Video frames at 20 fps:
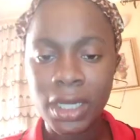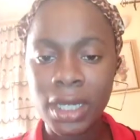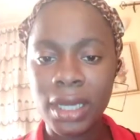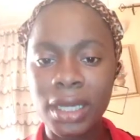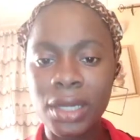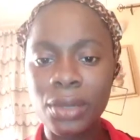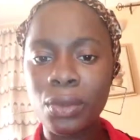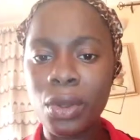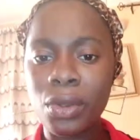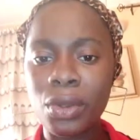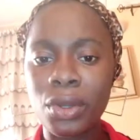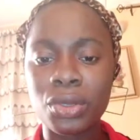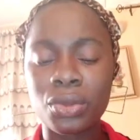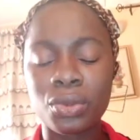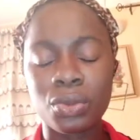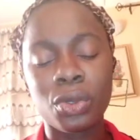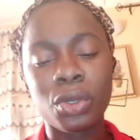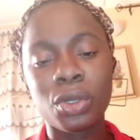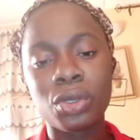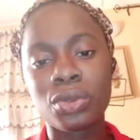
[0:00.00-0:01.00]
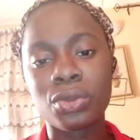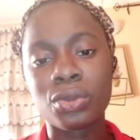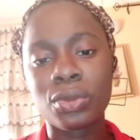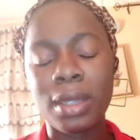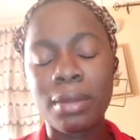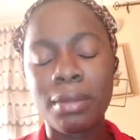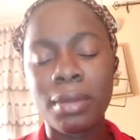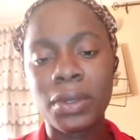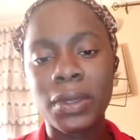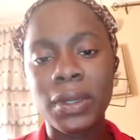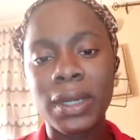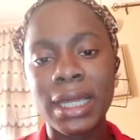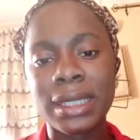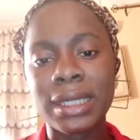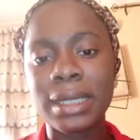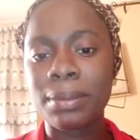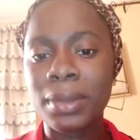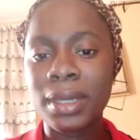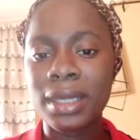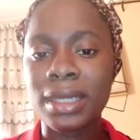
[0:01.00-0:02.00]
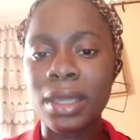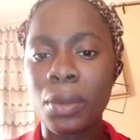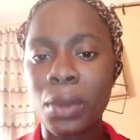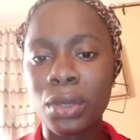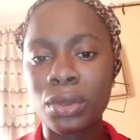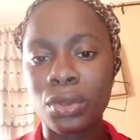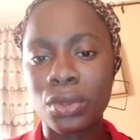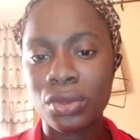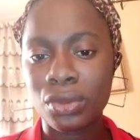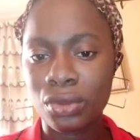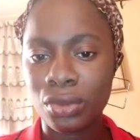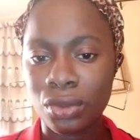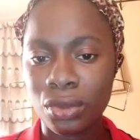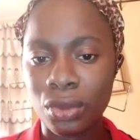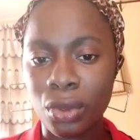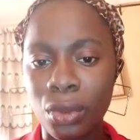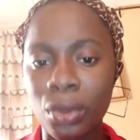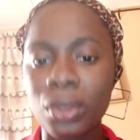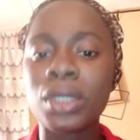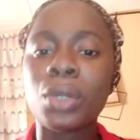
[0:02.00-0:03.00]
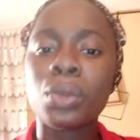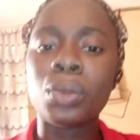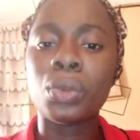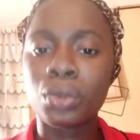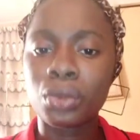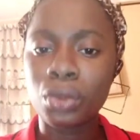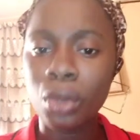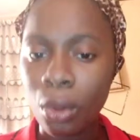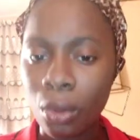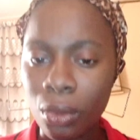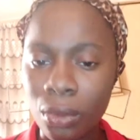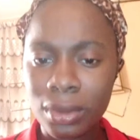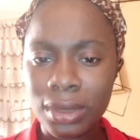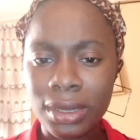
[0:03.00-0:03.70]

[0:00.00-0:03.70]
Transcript: Liquorose will go to Emmanuel and say, please, I want us to talk. They will talk.